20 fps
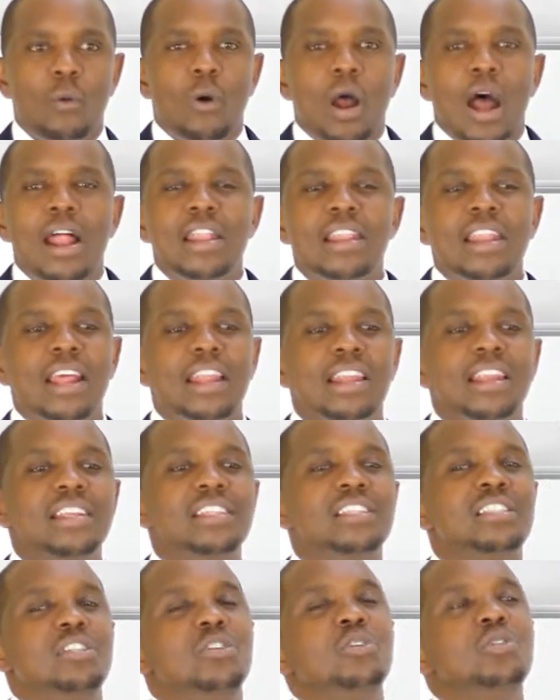and then
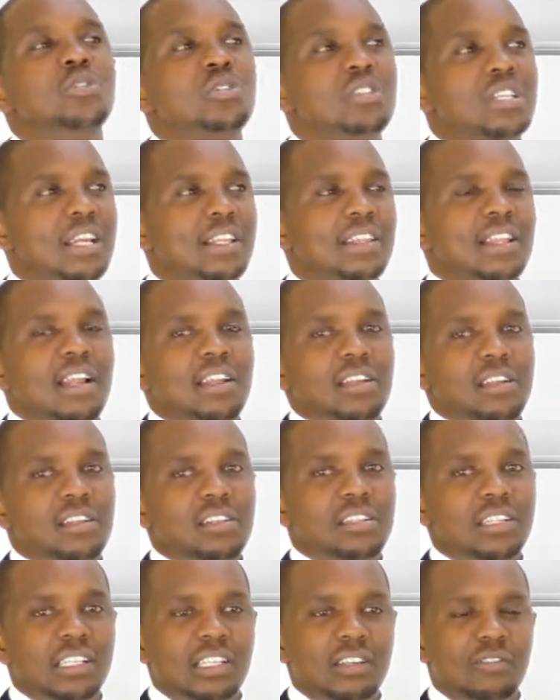it's you to take that
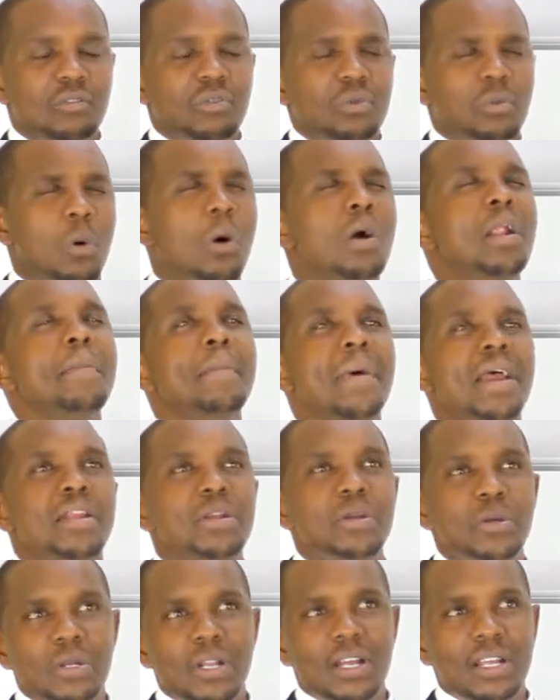initiative. What am I
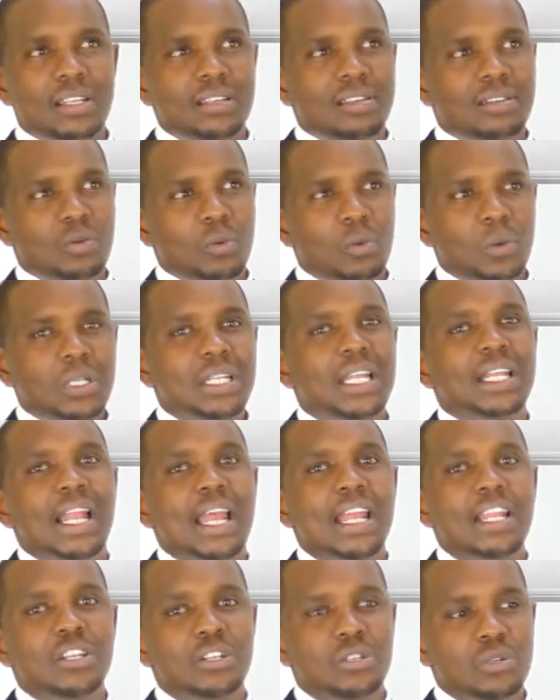good at? What can
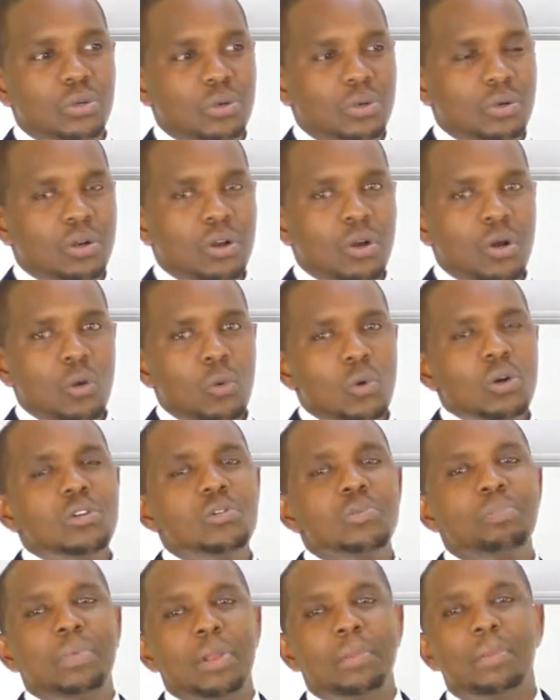I do? What do
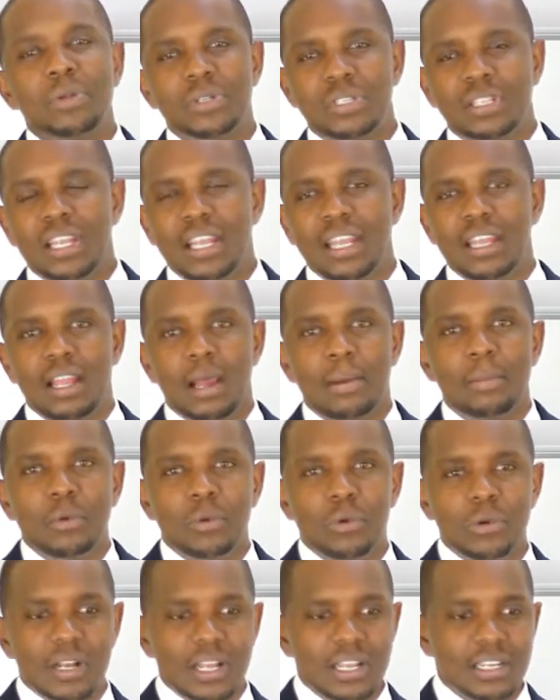people say I'm
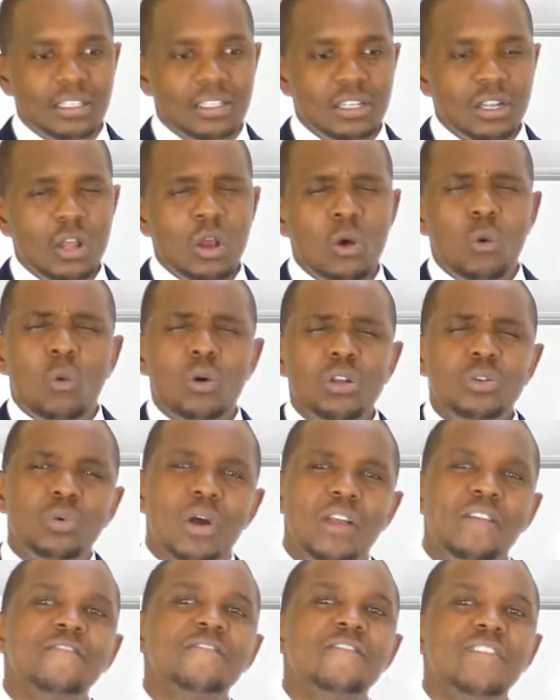good at? What do
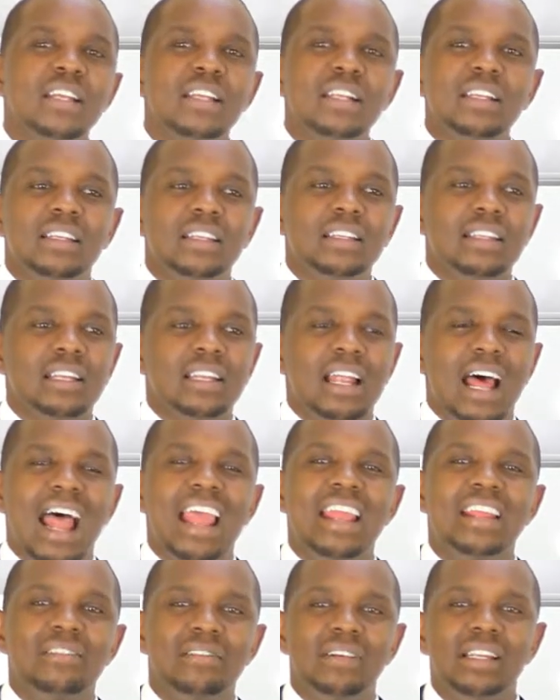I feel that
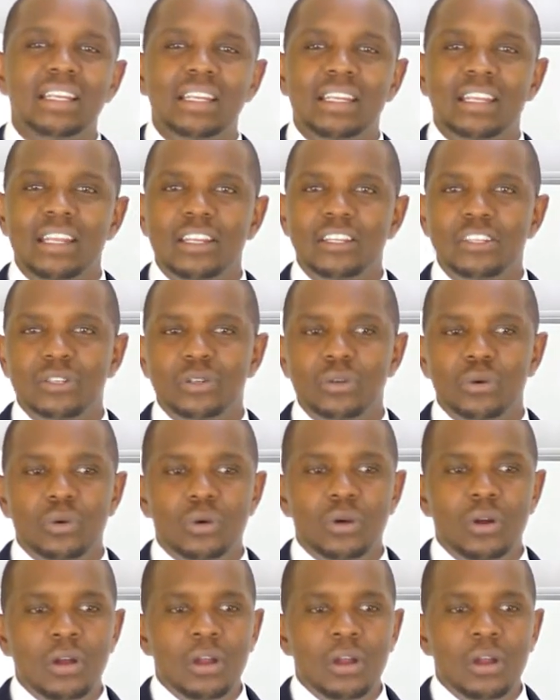I really need to do?